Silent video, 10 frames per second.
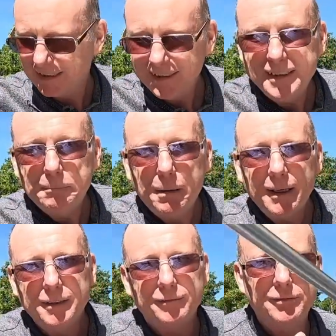to clean the
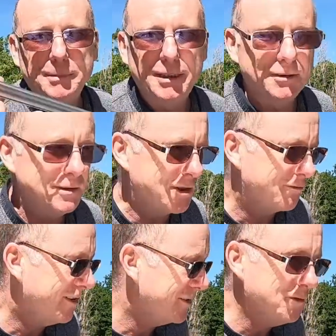paint off of my
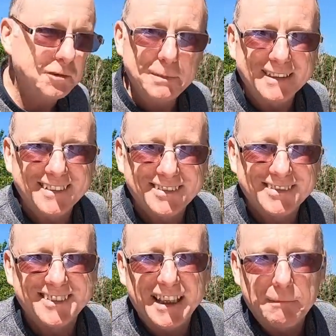uni-strut, use a bit of
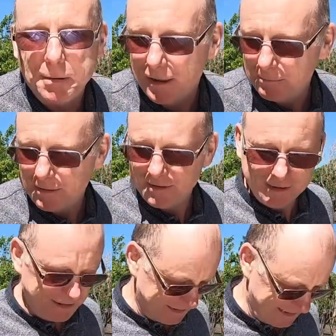sandpaper,
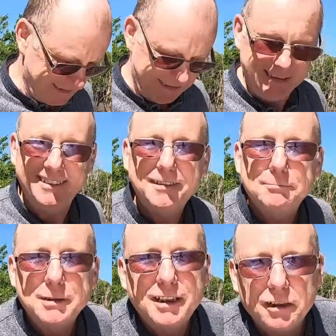and
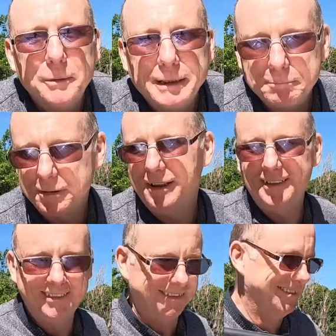simply glue it in
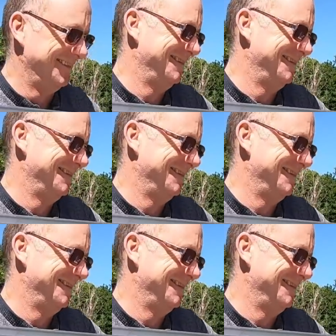place.